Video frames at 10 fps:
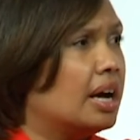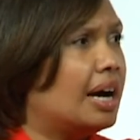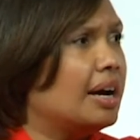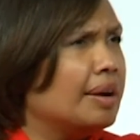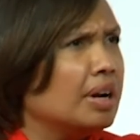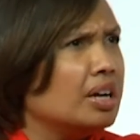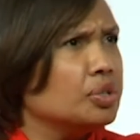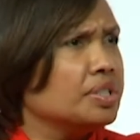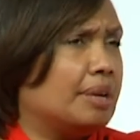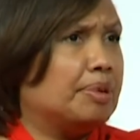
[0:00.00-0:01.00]
I would
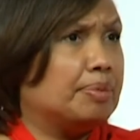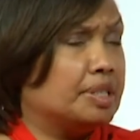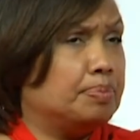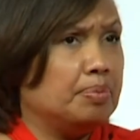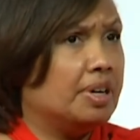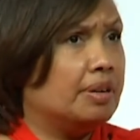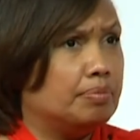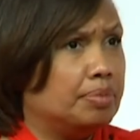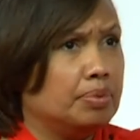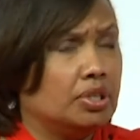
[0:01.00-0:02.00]
also say, I mean, because
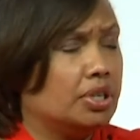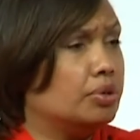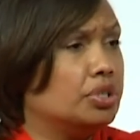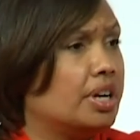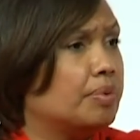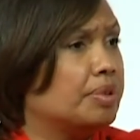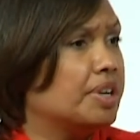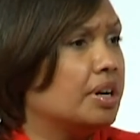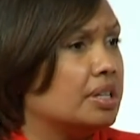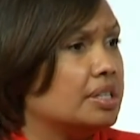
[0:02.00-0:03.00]
people negotiate with
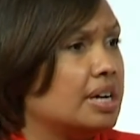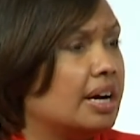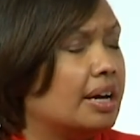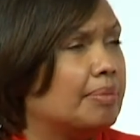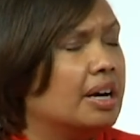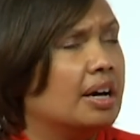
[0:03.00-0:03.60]
me all the time.